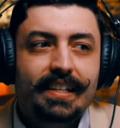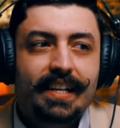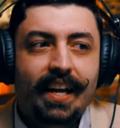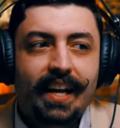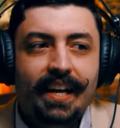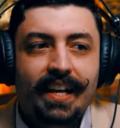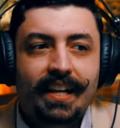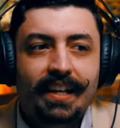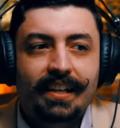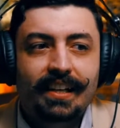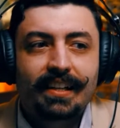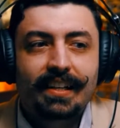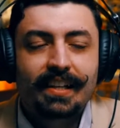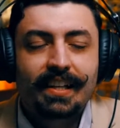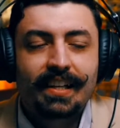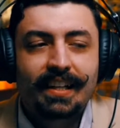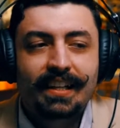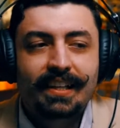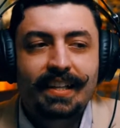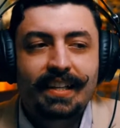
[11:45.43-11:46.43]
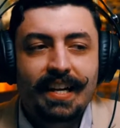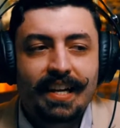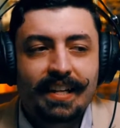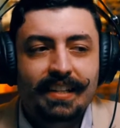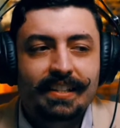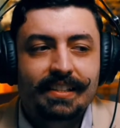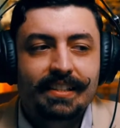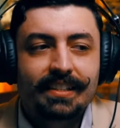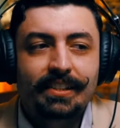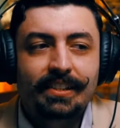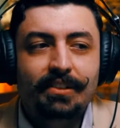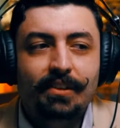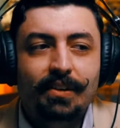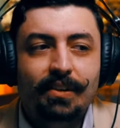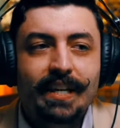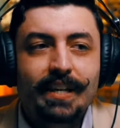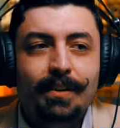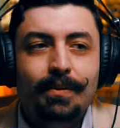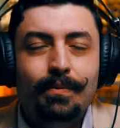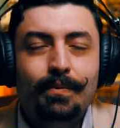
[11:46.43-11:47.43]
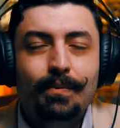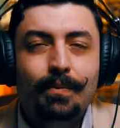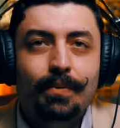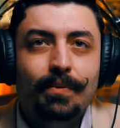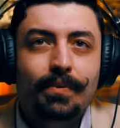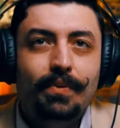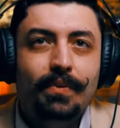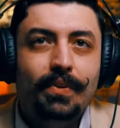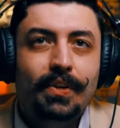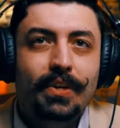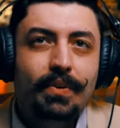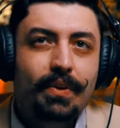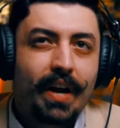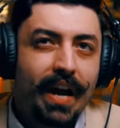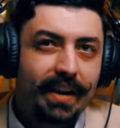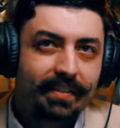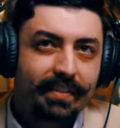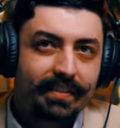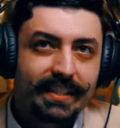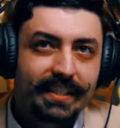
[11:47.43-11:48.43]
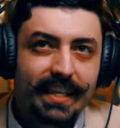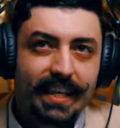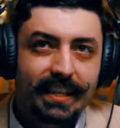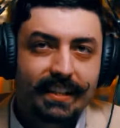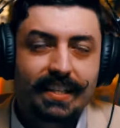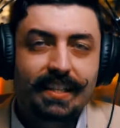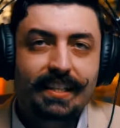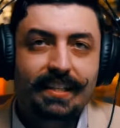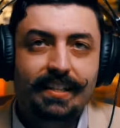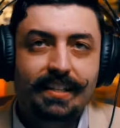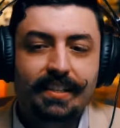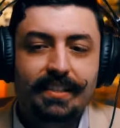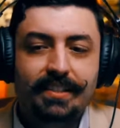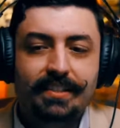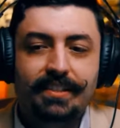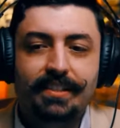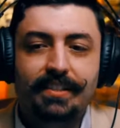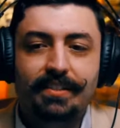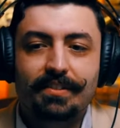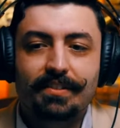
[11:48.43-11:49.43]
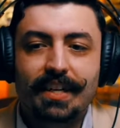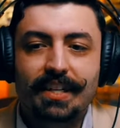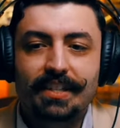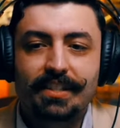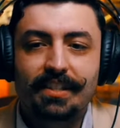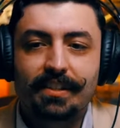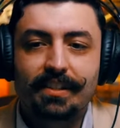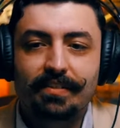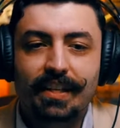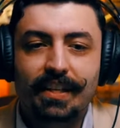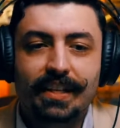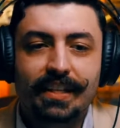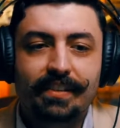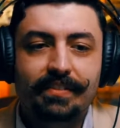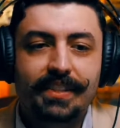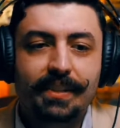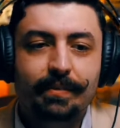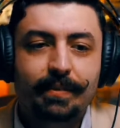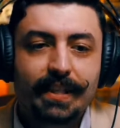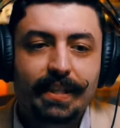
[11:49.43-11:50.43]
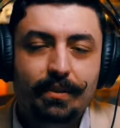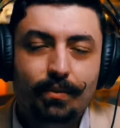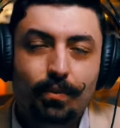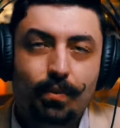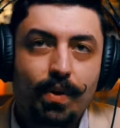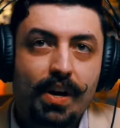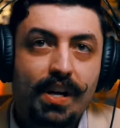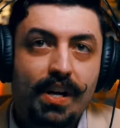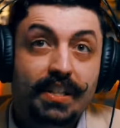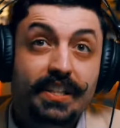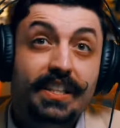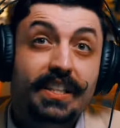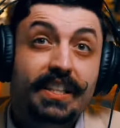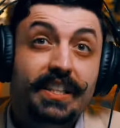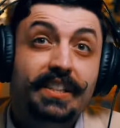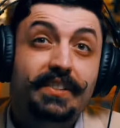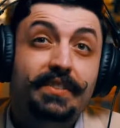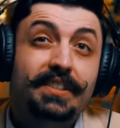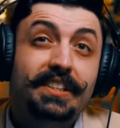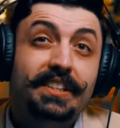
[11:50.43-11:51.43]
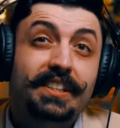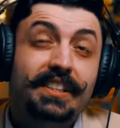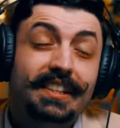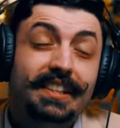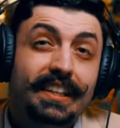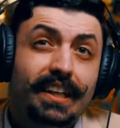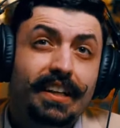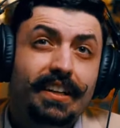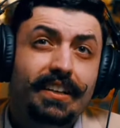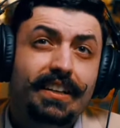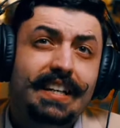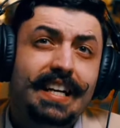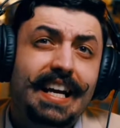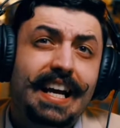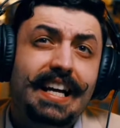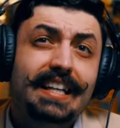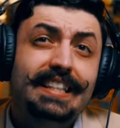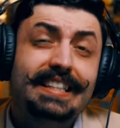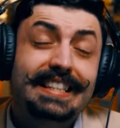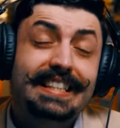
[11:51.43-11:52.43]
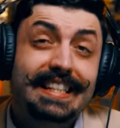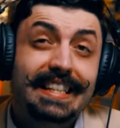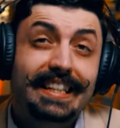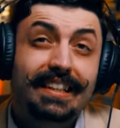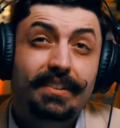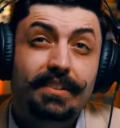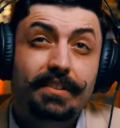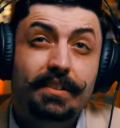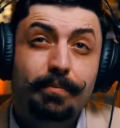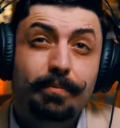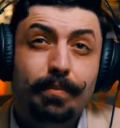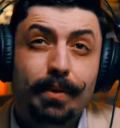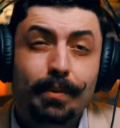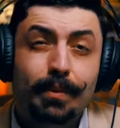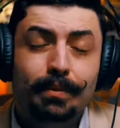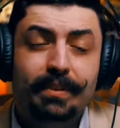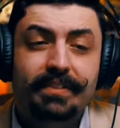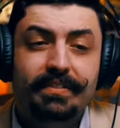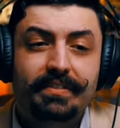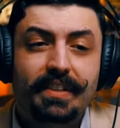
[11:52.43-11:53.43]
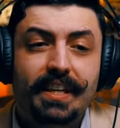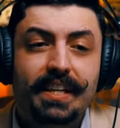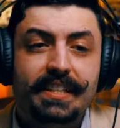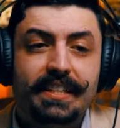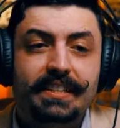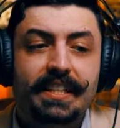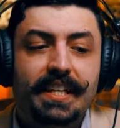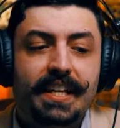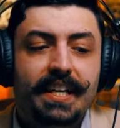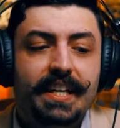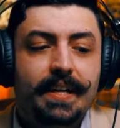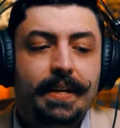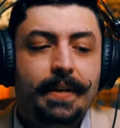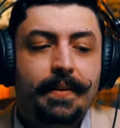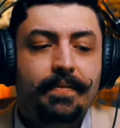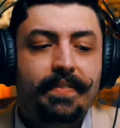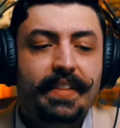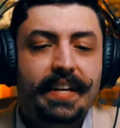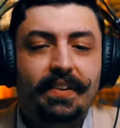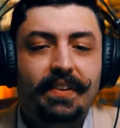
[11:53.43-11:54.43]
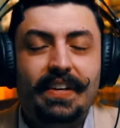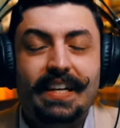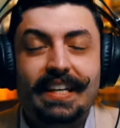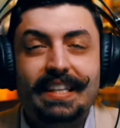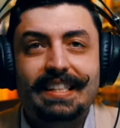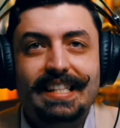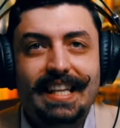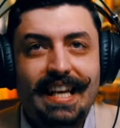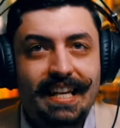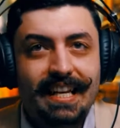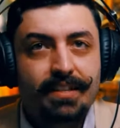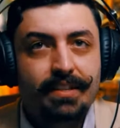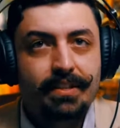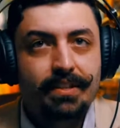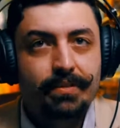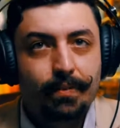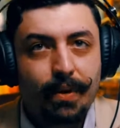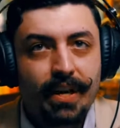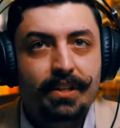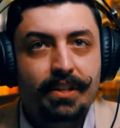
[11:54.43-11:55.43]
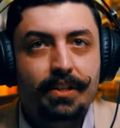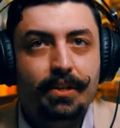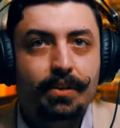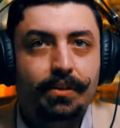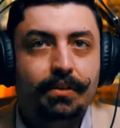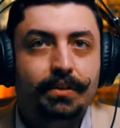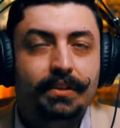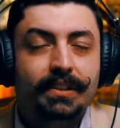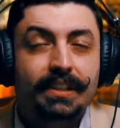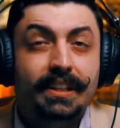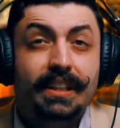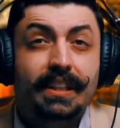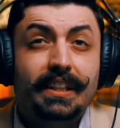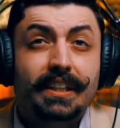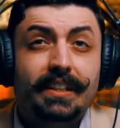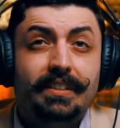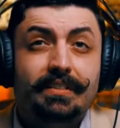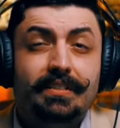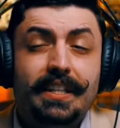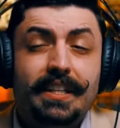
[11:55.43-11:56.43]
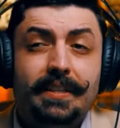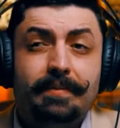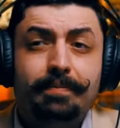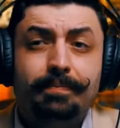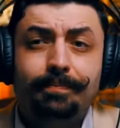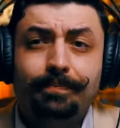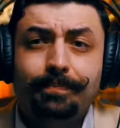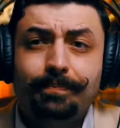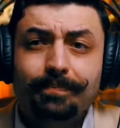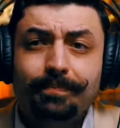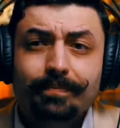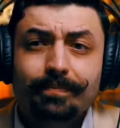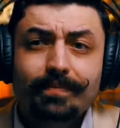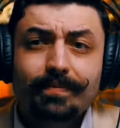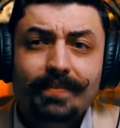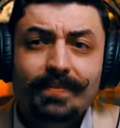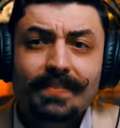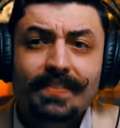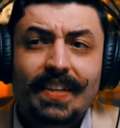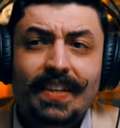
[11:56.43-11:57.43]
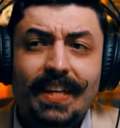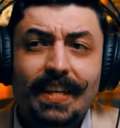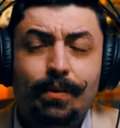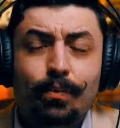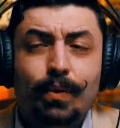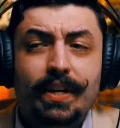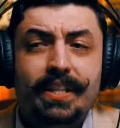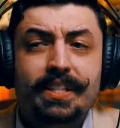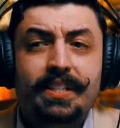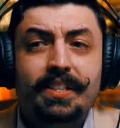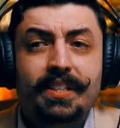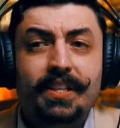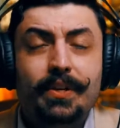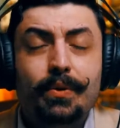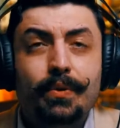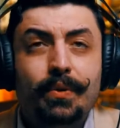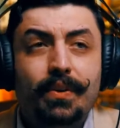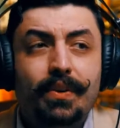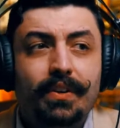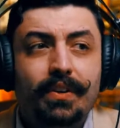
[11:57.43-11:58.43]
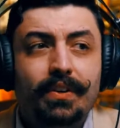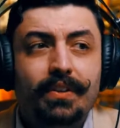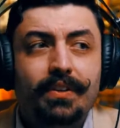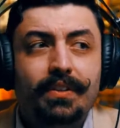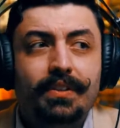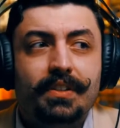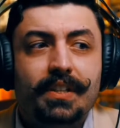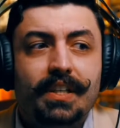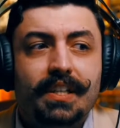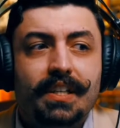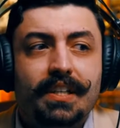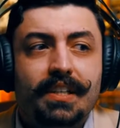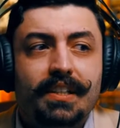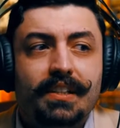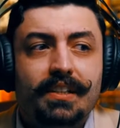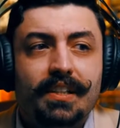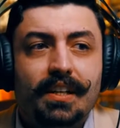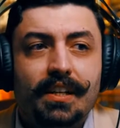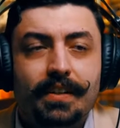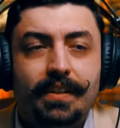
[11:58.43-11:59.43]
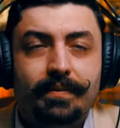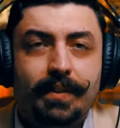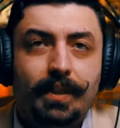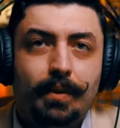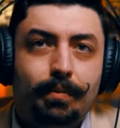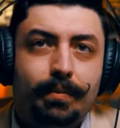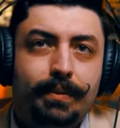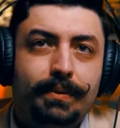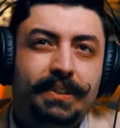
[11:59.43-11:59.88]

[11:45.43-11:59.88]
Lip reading: in that degree, you have to take that into consideration, right? If somebody is watching or clicking on an ad, seeing it on a mobile device, there is a threshold, right, in which you are comfortable